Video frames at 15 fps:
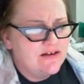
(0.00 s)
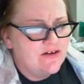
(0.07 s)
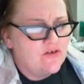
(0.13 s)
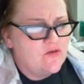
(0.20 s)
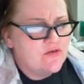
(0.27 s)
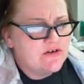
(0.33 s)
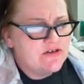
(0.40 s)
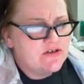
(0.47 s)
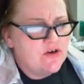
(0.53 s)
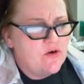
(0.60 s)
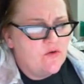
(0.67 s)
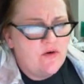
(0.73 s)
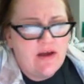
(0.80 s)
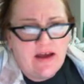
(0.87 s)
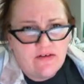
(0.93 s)
or
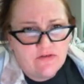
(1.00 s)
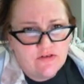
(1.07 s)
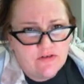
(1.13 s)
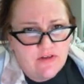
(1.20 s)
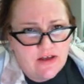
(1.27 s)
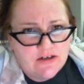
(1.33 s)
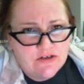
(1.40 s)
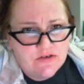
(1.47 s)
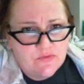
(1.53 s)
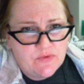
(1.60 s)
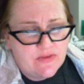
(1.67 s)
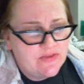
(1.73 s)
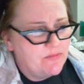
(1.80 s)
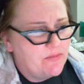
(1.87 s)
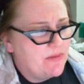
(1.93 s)
so after lunch
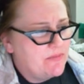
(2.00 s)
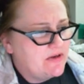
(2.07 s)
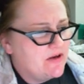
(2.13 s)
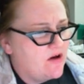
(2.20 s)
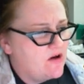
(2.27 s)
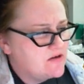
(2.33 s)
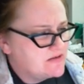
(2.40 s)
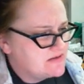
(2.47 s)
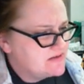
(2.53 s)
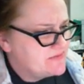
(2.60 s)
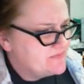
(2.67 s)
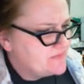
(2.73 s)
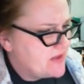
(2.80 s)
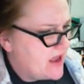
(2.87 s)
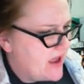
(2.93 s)
with the puppa dogs.
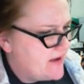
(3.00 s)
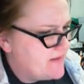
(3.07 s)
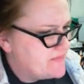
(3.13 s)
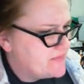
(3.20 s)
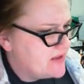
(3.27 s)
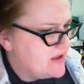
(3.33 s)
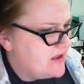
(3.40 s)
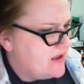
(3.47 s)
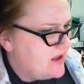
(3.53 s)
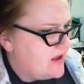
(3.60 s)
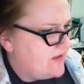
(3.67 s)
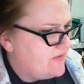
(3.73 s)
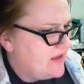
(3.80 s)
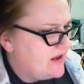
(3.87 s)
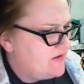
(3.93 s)
Okay?
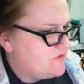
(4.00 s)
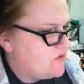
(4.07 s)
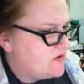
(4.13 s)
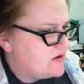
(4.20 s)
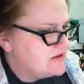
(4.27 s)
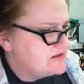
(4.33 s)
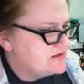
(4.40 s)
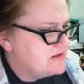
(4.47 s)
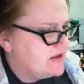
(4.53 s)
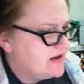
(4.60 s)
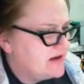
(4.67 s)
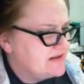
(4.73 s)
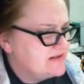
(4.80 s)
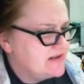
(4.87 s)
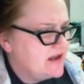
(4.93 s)
And then, of course, like
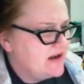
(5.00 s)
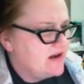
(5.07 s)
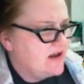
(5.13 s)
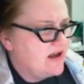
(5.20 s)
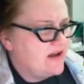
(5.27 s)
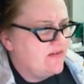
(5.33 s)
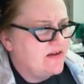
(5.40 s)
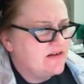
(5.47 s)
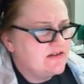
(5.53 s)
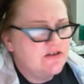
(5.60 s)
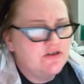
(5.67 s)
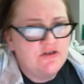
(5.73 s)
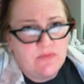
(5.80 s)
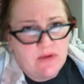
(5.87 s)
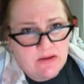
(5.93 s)
I said, I like to
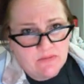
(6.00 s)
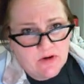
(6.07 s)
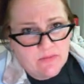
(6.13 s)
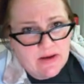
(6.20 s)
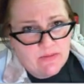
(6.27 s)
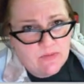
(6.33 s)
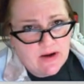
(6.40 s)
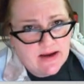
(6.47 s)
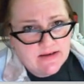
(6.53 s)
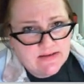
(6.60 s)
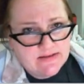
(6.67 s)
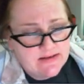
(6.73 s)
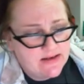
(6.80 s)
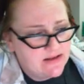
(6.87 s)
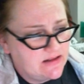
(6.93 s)
do my mermaid
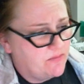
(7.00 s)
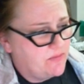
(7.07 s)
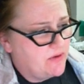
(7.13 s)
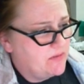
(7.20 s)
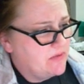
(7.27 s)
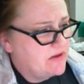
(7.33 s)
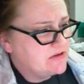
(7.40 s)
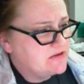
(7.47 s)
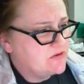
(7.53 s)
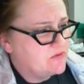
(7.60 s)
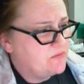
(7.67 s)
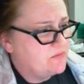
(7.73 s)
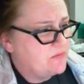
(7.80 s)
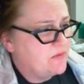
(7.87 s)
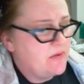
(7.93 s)
practicing the public
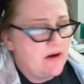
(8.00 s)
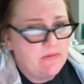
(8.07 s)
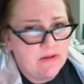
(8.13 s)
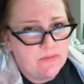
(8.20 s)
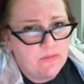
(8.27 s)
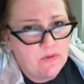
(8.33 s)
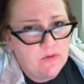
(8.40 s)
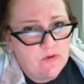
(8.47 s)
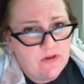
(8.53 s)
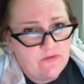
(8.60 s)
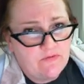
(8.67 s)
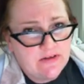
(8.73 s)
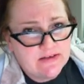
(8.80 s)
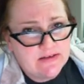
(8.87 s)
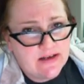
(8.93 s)
pool if
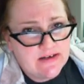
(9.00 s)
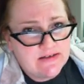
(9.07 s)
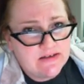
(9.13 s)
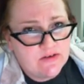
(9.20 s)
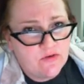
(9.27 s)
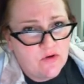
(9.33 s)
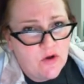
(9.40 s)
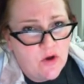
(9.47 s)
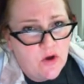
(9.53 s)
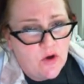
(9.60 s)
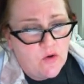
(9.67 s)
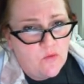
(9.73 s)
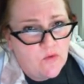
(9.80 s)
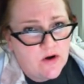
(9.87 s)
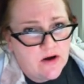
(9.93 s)
it's nice and
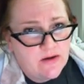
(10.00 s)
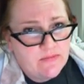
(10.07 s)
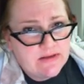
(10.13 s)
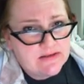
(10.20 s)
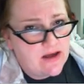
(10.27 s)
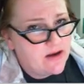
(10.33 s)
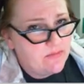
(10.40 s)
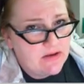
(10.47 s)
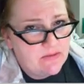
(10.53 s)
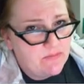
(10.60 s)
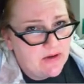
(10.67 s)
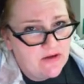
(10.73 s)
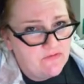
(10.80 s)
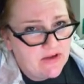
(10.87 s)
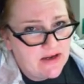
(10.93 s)
warm. It's got to be
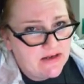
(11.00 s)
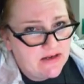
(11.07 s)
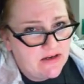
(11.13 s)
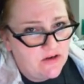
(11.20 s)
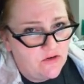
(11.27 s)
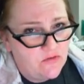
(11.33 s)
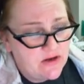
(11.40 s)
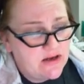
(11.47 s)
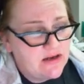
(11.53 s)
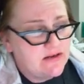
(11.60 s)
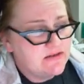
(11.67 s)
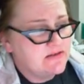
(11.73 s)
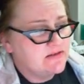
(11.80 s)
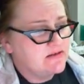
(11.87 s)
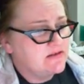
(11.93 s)
above 80
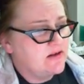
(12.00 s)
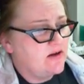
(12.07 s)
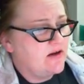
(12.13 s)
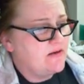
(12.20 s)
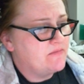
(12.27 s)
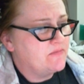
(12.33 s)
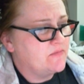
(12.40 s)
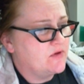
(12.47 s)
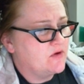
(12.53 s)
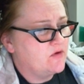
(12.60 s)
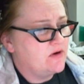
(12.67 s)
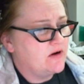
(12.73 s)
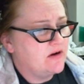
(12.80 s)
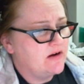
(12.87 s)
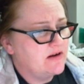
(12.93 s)
degrees,
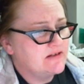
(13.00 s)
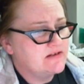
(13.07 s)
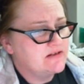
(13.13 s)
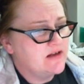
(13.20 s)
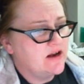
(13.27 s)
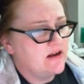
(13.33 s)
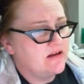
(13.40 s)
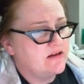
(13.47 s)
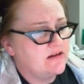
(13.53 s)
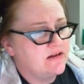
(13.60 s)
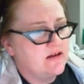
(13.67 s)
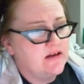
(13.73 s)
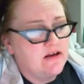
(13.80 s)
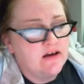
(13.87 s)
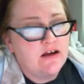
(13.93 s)
or it's not a
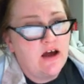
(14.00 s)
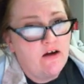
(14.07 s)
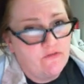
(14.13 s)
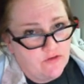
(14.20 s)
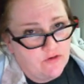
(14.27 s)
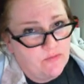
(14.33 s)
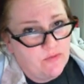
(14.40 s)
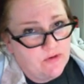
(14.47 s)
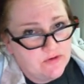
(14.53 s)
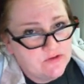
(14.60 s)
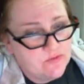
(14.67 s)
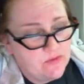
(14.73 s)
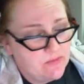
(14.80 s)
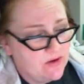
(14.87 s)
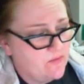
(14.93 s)
comfortable
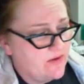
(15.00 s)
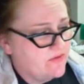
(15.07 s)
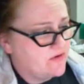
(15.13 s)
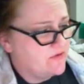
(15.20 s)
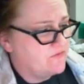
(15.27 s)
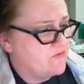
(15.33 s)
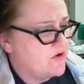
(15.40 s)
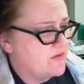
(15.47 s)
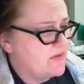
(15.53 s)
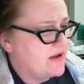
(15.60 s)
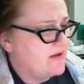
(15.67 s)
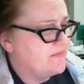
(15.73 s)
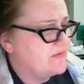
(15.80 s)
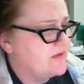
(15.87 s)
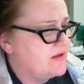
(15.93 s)
swimming weather for
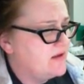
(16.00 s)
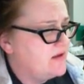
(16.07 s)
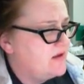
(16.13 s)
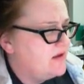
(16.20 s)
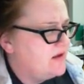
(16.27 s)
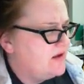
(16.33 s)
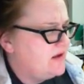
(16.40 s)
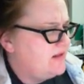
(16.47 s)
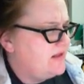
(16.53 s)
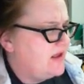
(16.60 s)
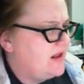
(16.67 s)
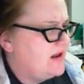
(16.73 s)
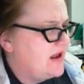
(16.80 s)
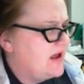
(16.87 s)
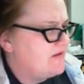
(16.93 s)
me. And
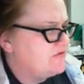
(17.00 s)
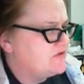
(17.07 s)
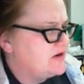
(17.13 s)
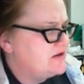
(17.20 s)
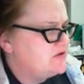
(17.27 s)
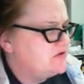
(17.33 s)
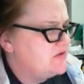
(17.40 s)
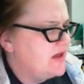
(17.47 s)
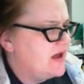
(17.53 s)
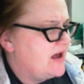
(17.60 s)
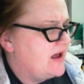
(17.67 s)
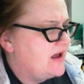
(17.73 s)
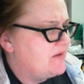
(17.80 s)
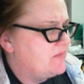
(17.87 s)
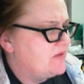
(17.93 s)
then after I do
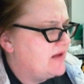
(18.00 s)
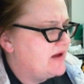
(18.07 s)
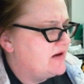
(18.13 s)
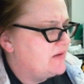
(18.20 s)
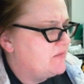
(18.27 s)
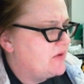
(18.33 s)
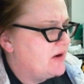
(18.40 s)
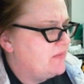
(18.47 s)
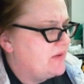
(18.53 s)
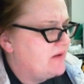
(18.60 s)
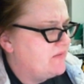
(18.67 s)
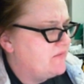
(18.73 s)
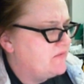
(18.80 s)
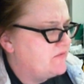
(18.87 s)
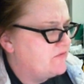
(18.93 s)
that, I plan on
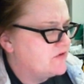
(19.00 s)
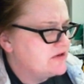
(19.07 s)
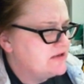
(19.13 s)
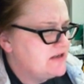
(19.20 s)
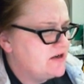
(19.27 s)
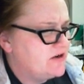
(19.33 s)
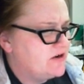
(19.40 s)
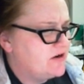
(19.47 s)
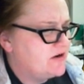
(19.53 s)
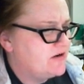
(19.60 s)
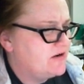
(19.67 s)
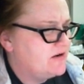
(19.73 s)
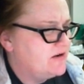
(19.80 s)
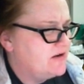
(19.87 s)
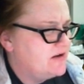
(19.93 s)
prepping for
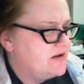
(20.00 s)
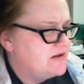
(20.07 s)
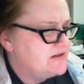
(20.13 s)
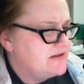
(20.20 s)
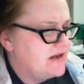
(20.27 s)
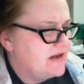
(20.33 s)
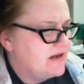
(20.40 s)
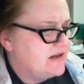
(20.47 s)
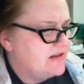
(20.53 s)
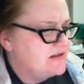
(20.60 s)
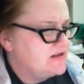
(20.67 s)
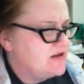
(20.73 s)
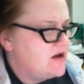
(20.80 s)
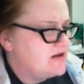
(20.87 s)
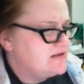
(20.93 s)
dinner, taking the
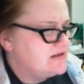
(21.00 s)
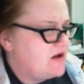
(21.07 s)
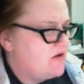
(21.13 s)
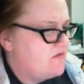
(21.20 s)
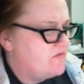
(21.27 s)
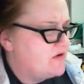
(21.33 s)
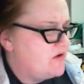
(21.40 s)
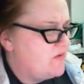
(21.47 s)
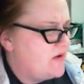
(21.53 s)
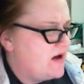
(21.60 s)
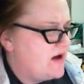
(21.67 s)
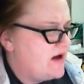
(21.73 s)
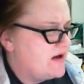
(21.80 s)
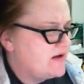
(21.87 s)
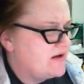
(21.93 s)
dogs out for a
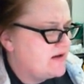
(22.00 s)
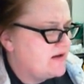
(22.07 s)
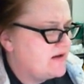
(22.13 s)
walk.